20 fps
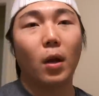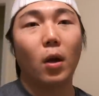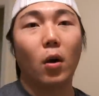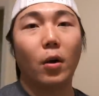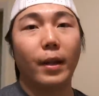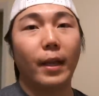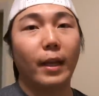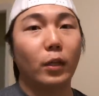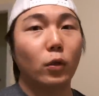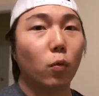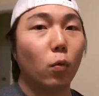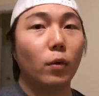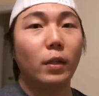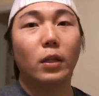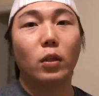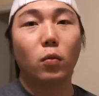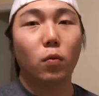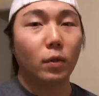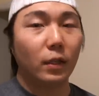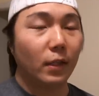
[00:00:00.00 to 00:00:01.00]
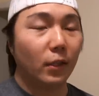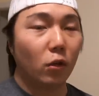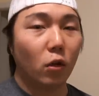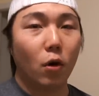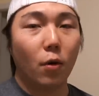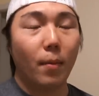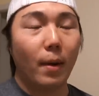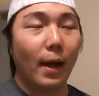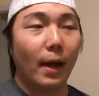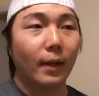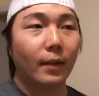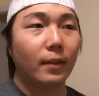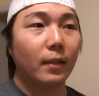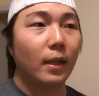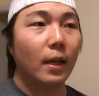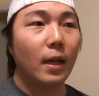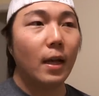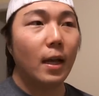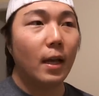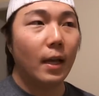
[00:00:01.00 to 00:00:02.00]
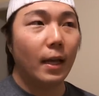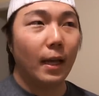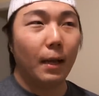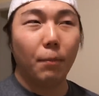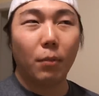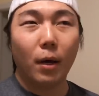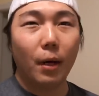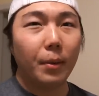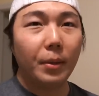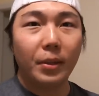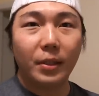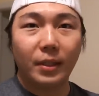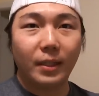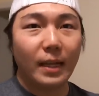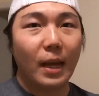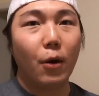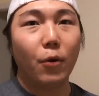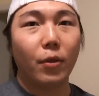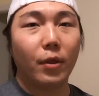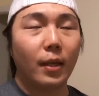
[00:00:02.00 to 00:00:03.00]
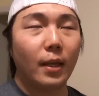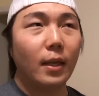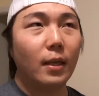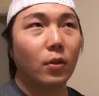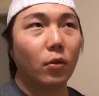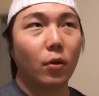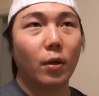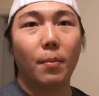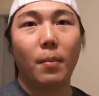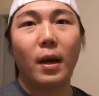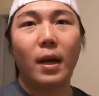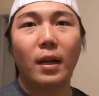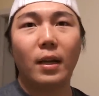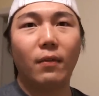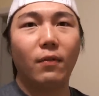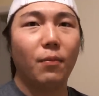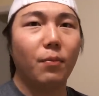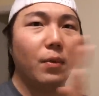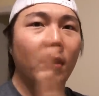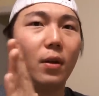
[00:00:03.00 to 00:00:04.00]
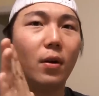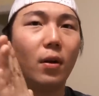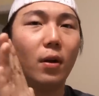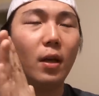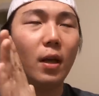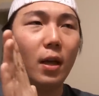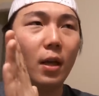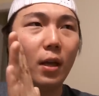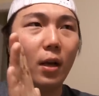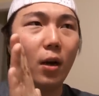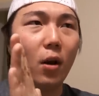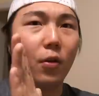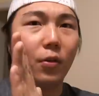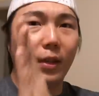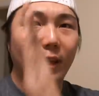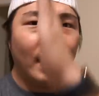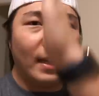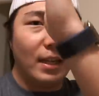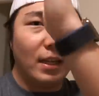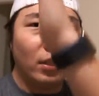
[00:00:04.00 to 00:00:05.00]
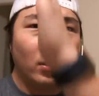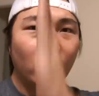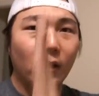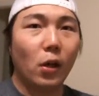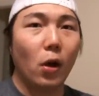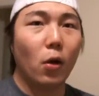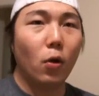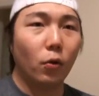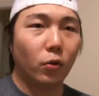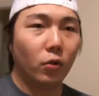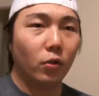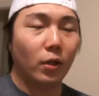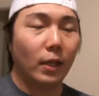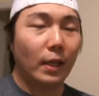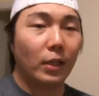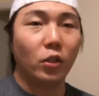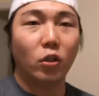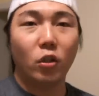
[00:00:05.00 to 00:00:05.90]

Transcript: on a 2020 Duramax, probably in the southeast, or it might even be on the east coast in